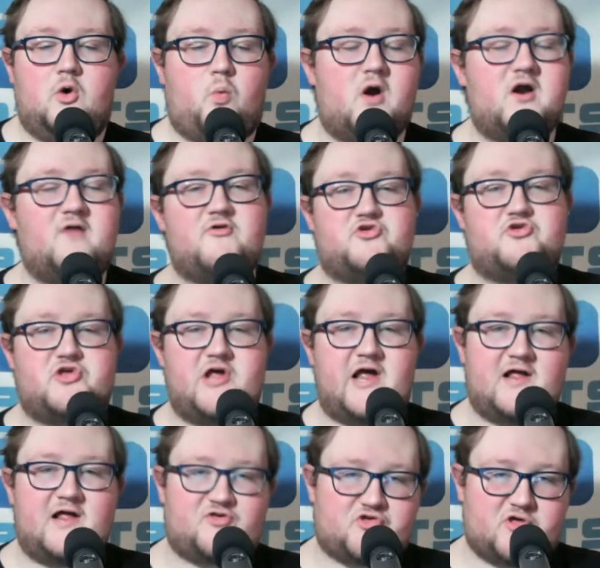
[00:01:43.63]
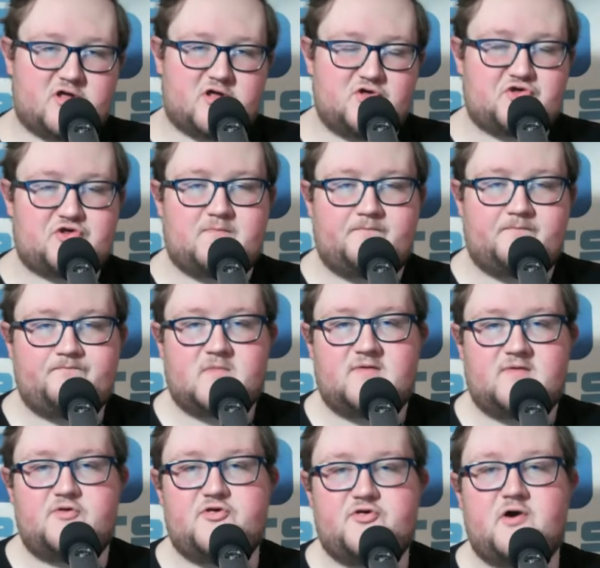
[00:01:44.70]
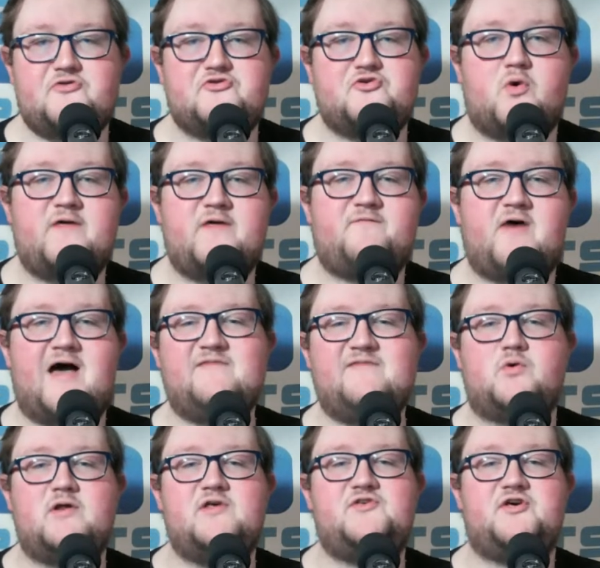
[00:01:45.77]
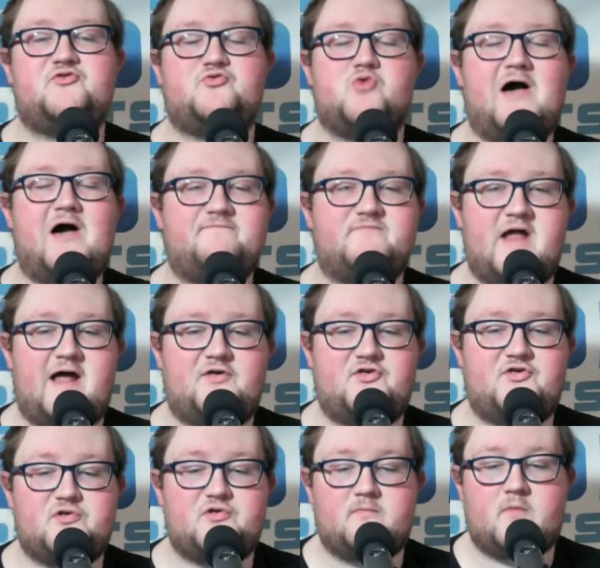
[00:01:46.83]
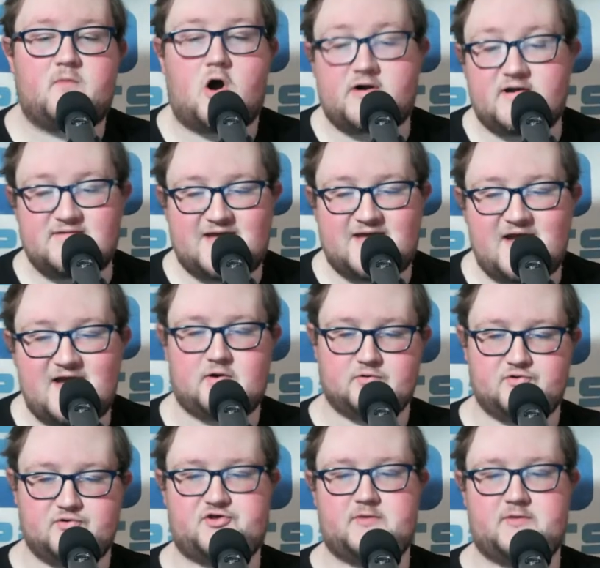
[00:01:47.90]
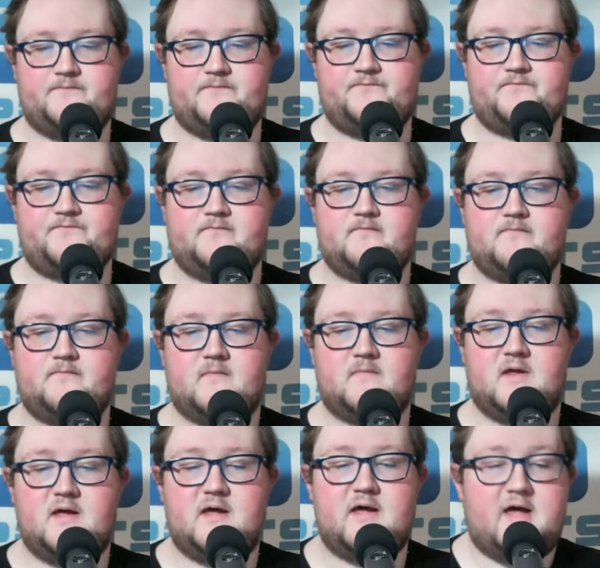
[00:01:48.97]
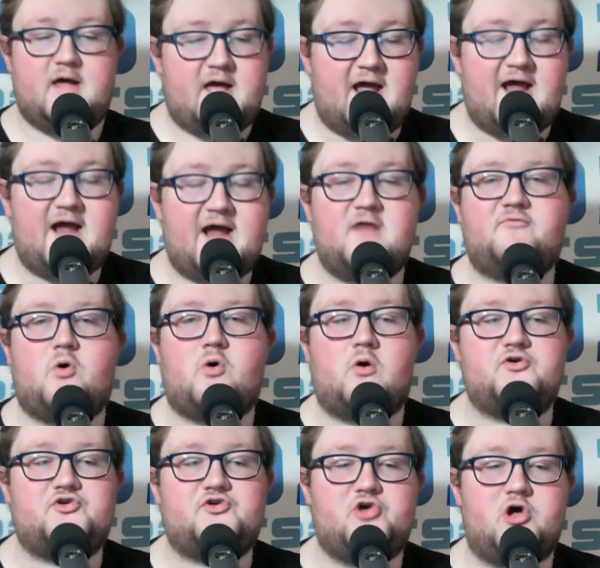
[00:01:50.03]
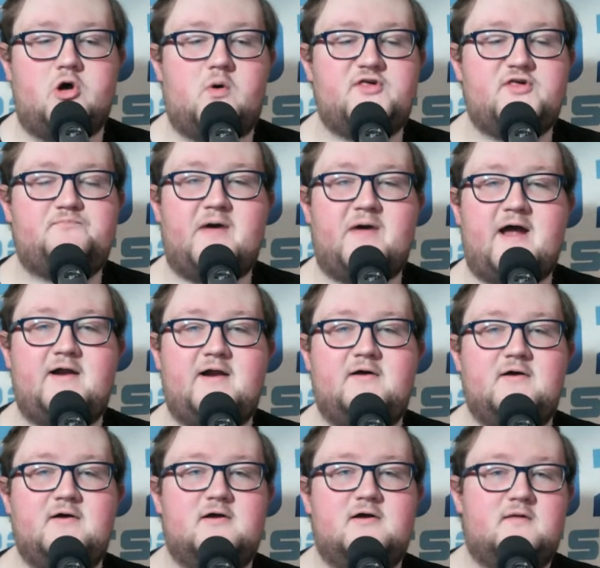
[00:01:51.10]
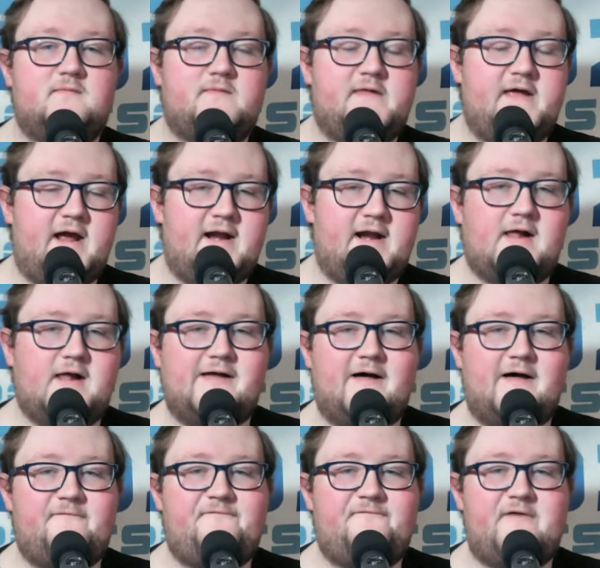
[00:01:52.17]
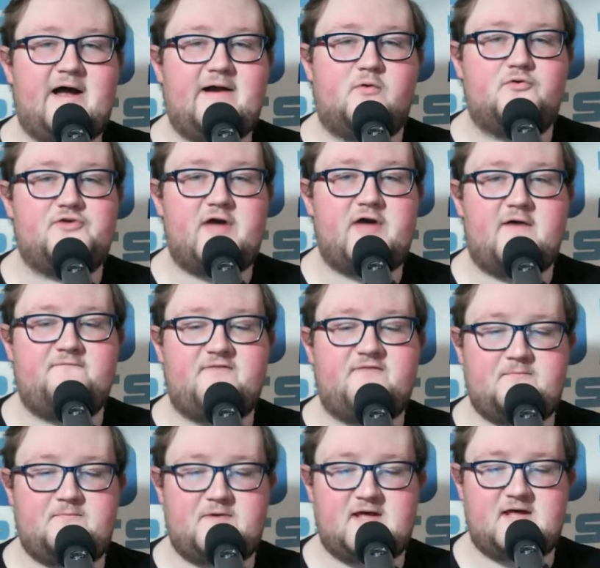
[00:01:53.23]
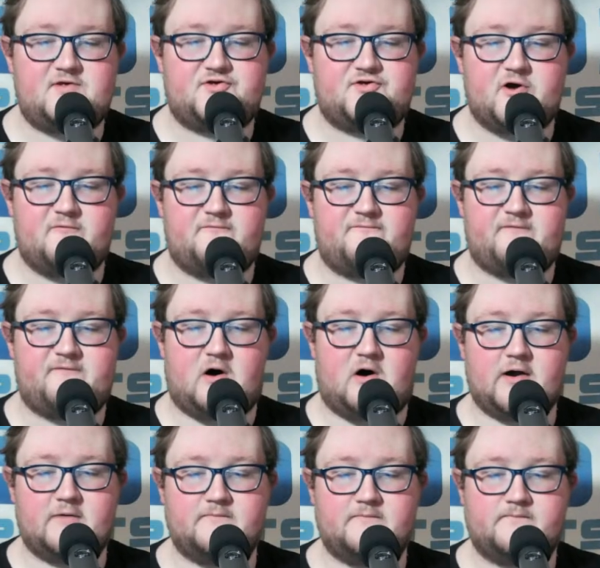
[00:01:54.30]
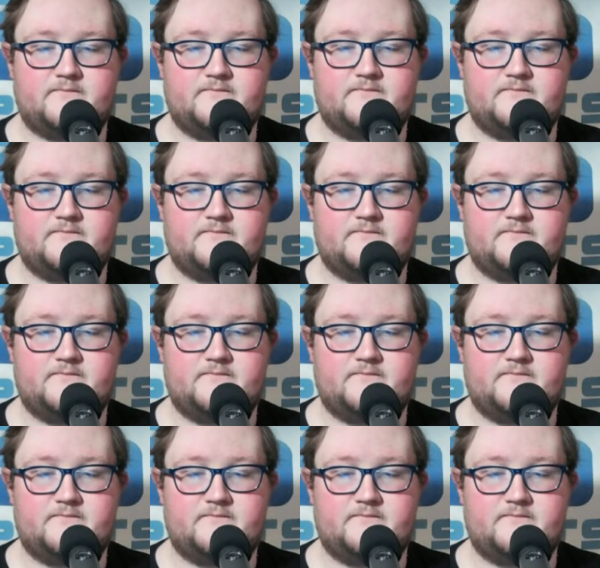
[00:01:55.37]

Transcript: What are the chances the 2025-26 Roughnecks are contenders? And of course, who has been the NLL Finals MVP so far?